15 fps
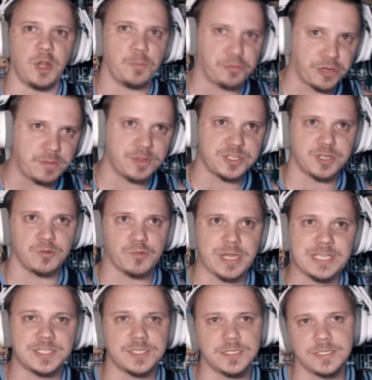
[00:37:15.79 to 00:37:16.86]
pretty much
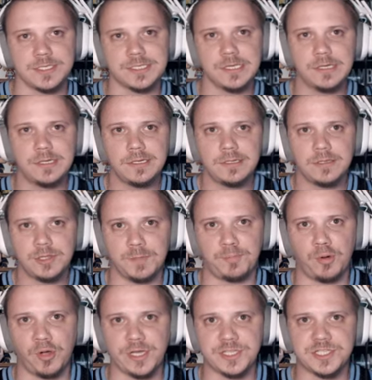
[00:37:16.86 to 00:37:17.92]
erases the
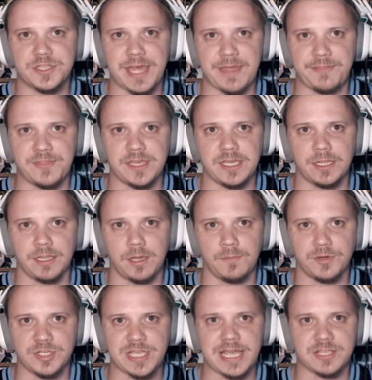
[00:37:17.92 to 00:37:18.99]
points that the
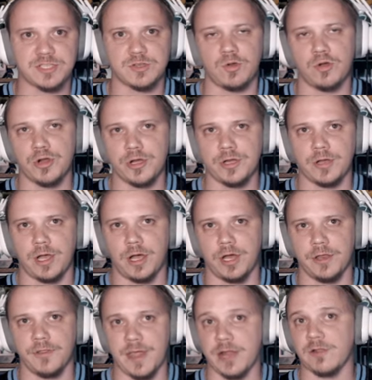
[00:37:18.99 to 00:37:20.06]
Lumberjacks scored
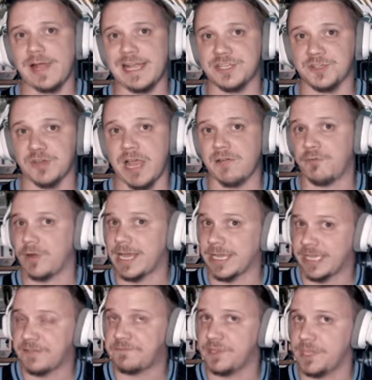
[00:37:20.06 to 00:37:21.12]
on their last drive when I
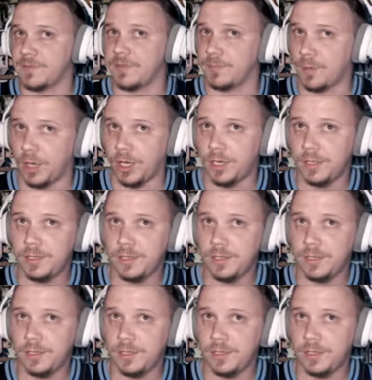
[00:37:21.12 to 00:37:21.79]
gifted them the ball.